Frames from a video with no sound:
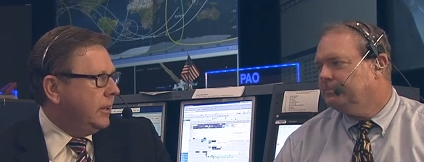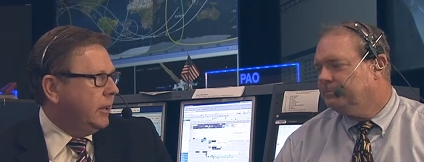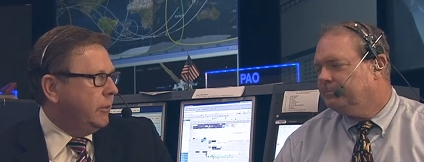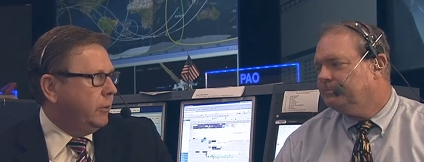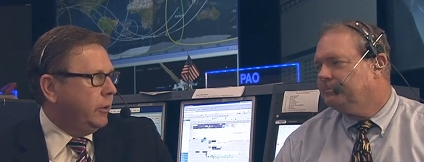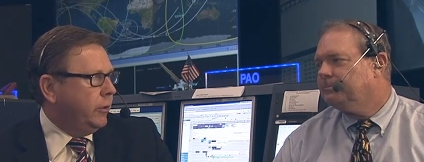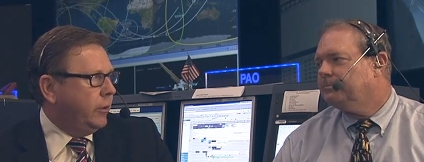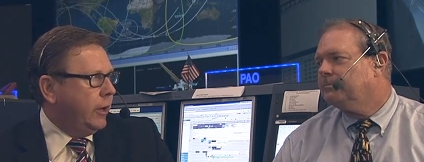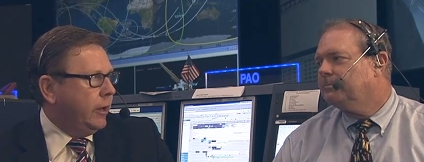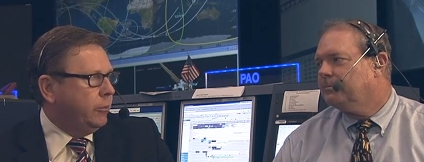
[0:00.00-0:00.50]
Speaker 1: Uh,
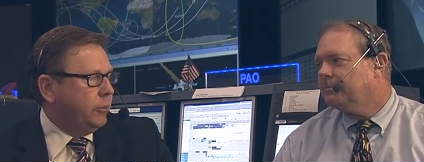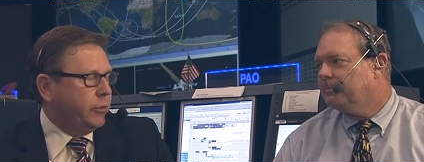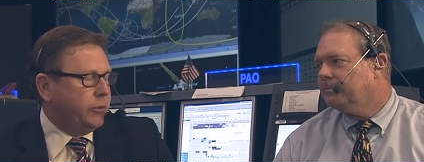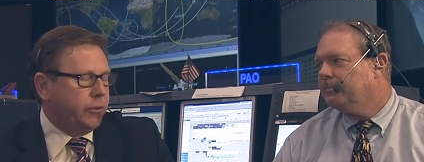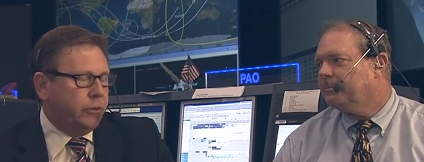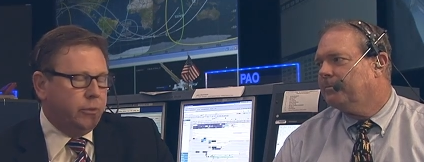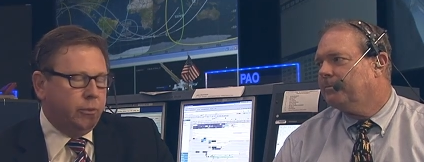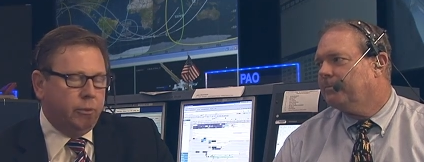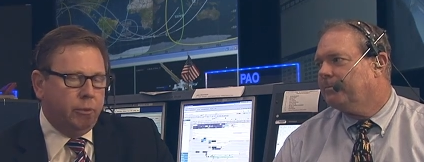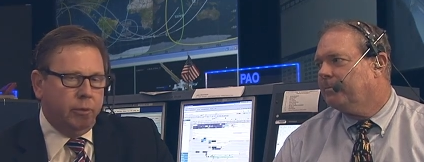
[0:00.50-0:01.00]
we were able
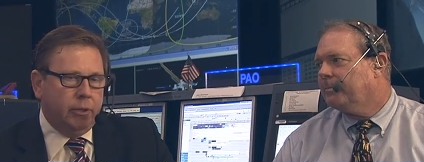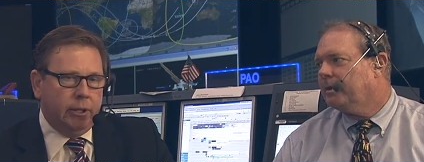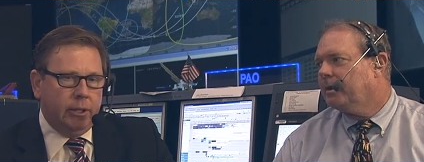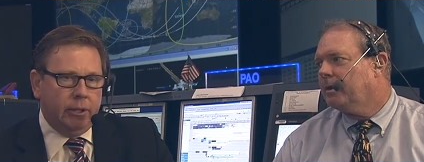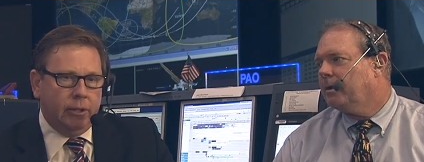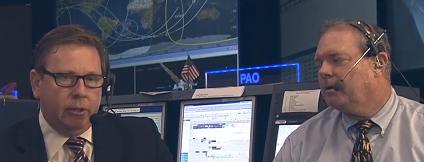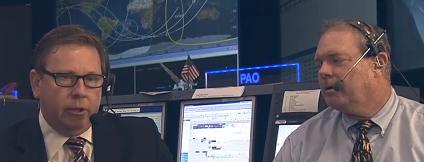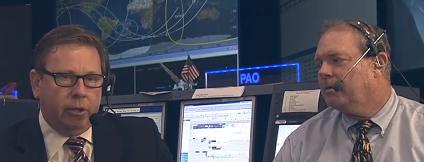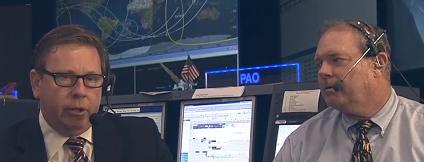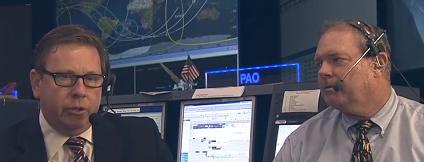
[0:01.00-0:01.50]
to
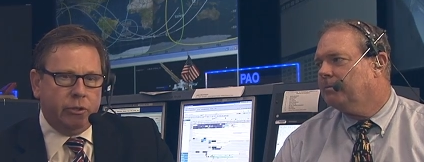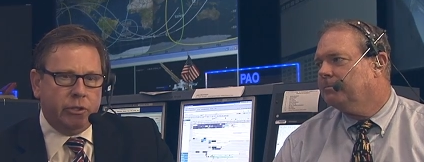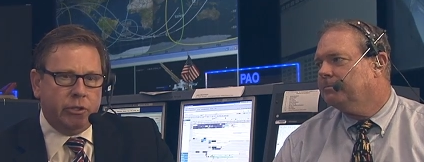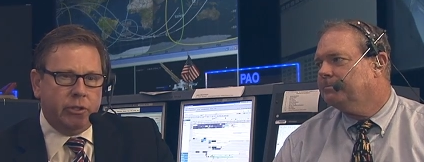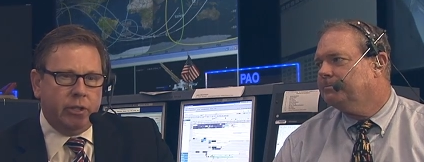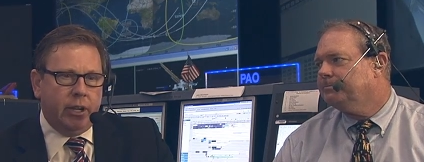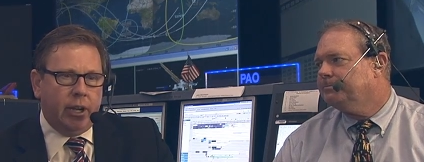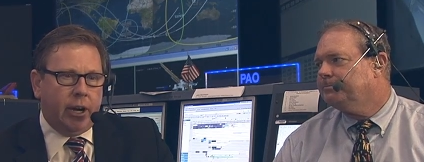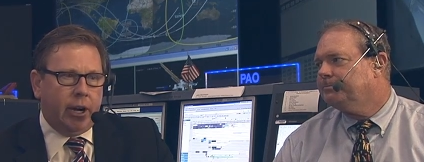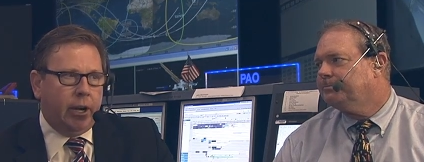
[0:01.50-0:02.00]
uh, launch
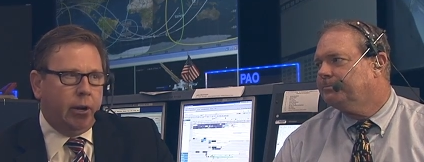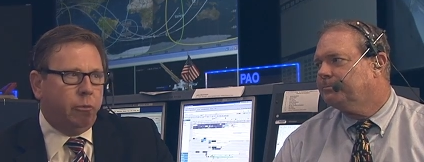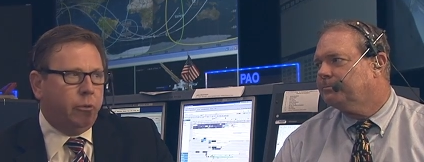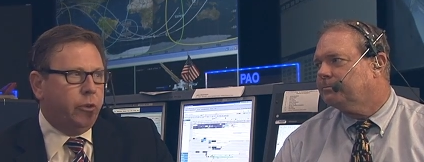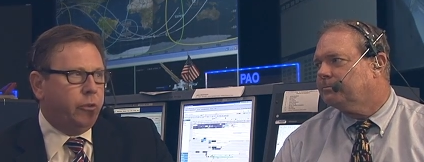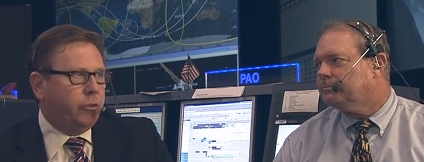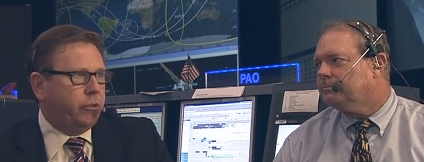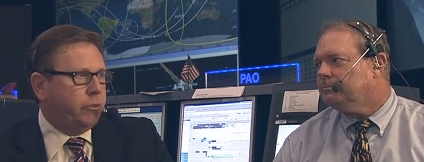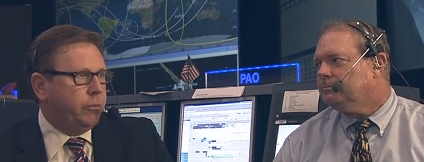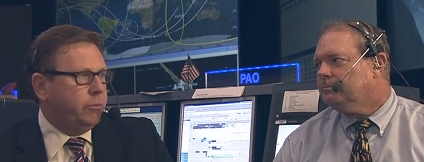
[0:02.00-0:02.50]
the
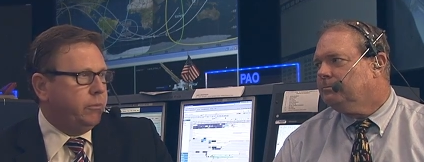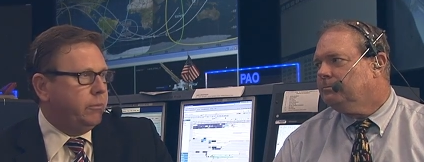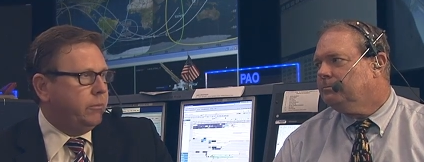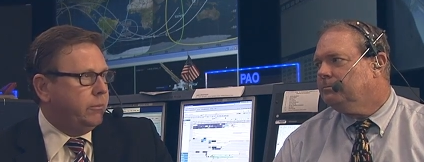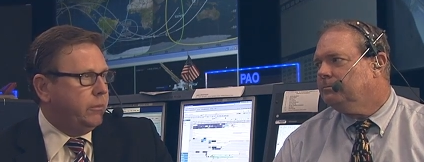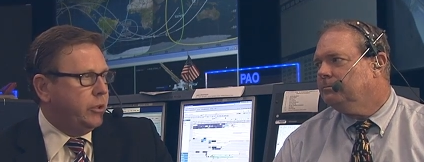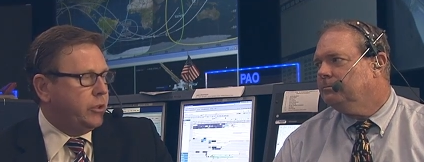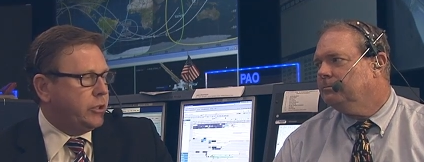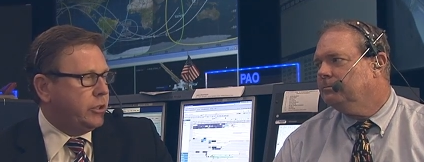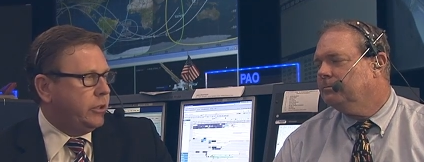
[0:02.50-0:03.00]
IRIS
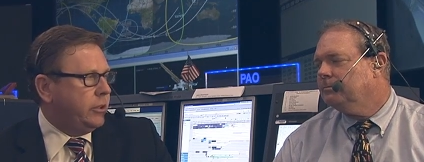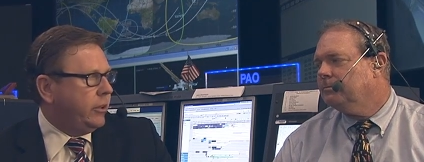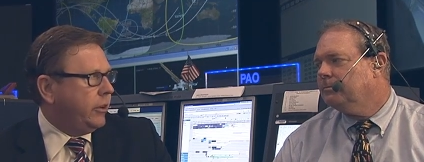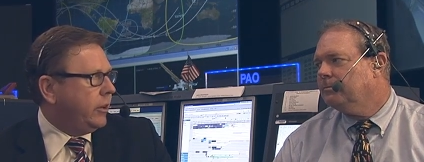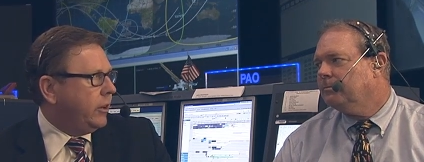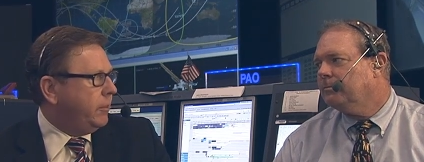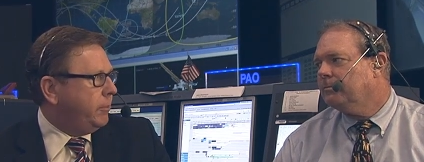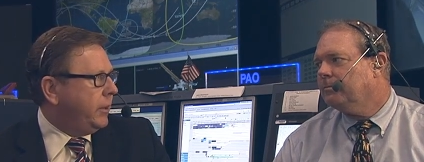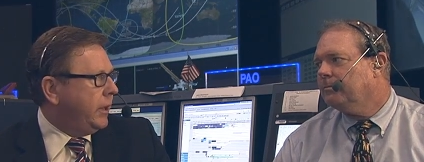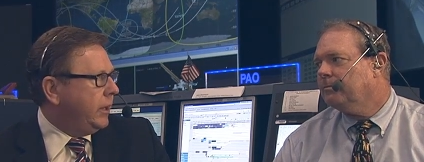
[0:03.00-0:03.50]
mission
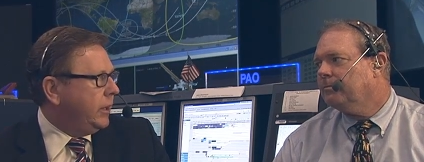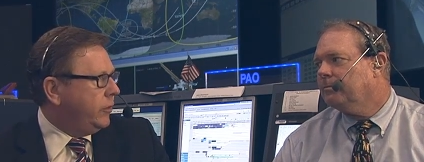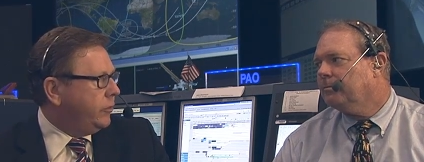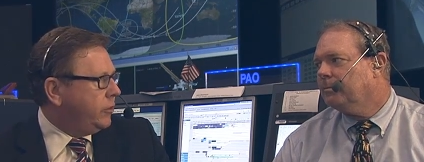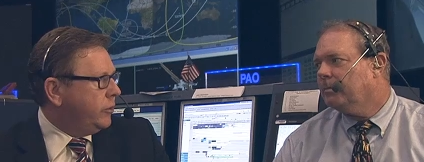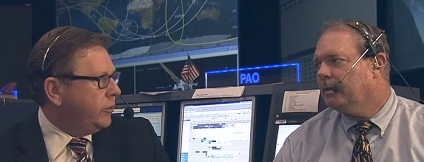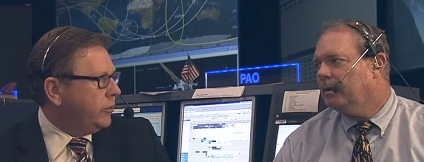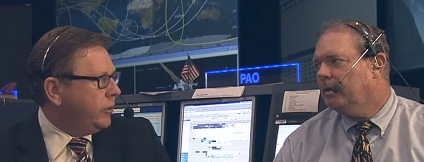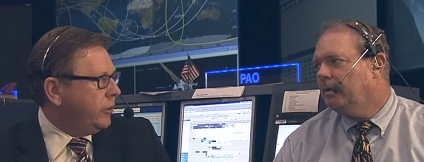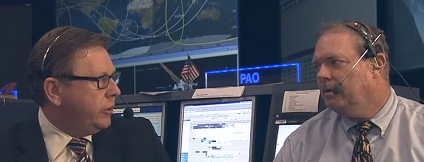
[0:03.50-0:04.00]
on our
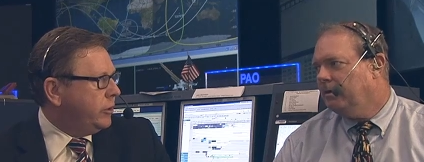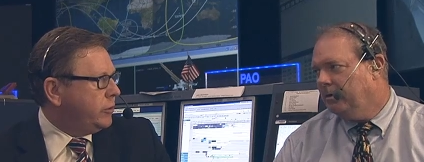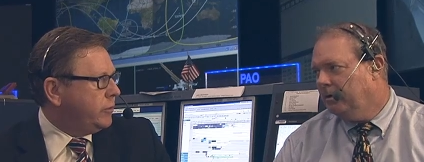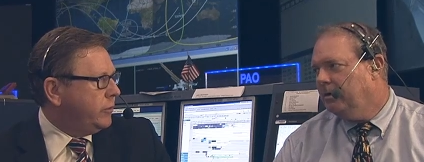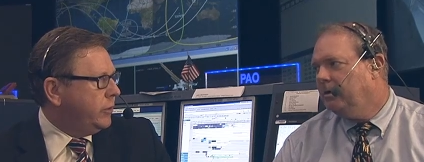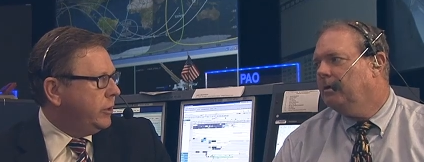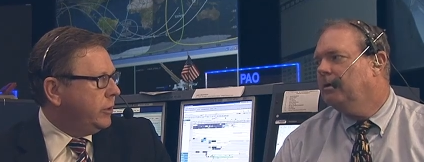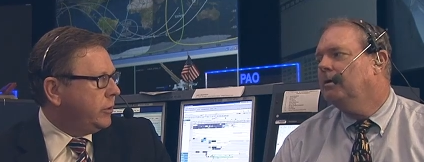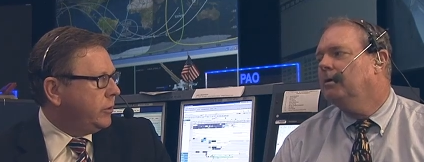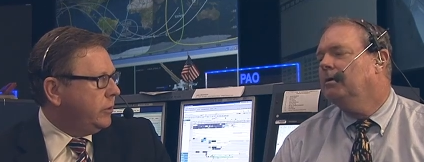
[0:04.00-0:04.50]
Pegasus launch
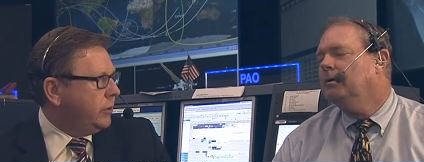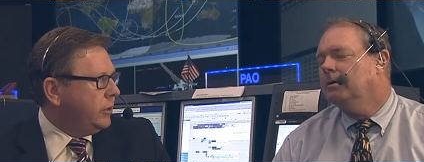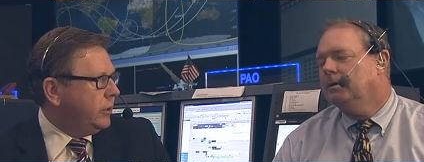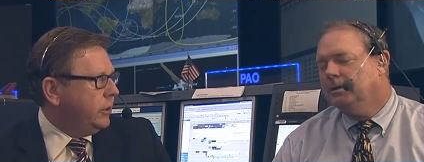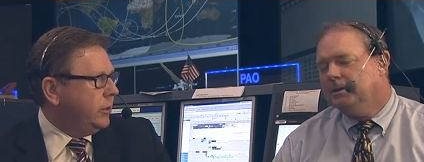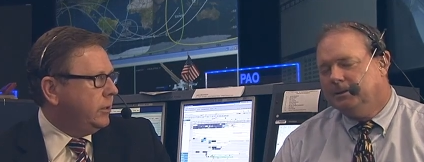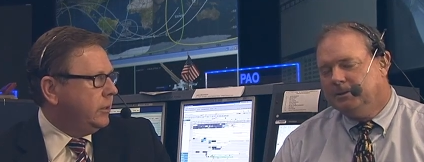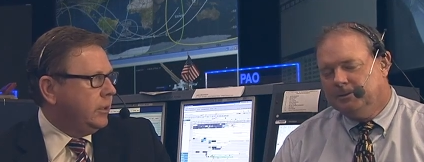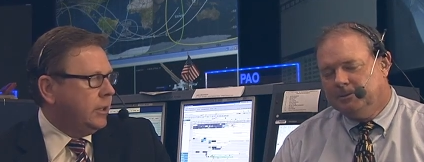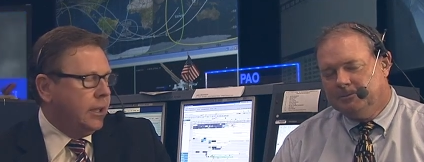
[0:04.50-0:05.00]
vehicle
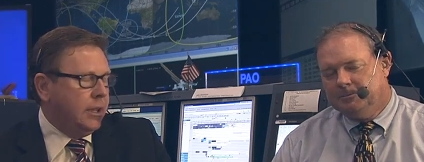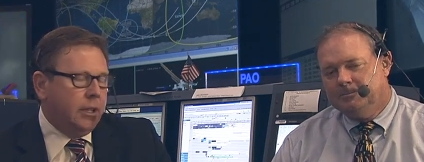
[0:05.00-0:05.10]
in